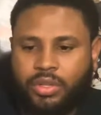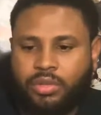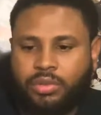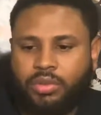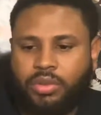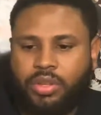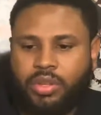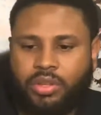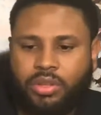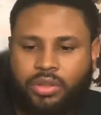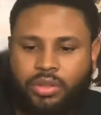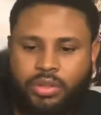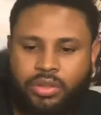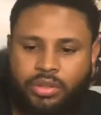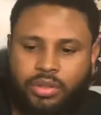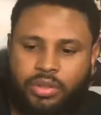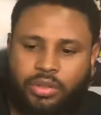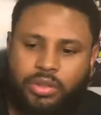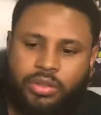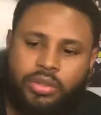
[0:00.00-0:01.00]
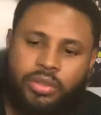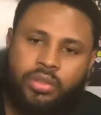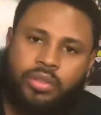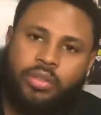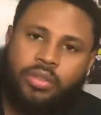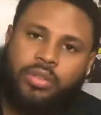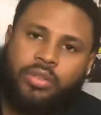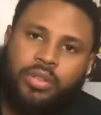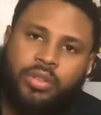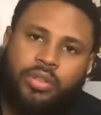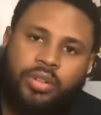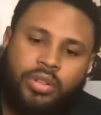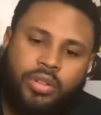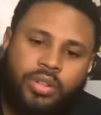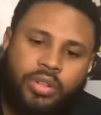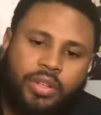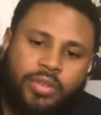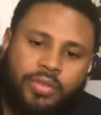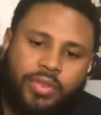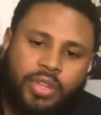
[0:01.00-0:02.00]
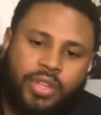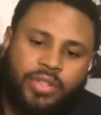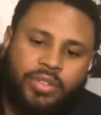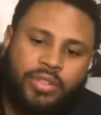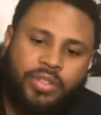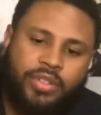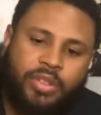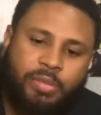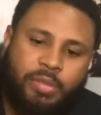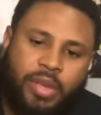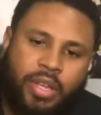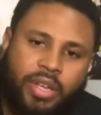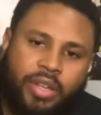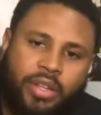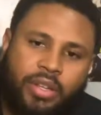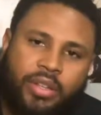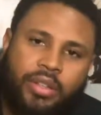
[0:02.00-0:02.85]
Okay, give you guys a look at the back.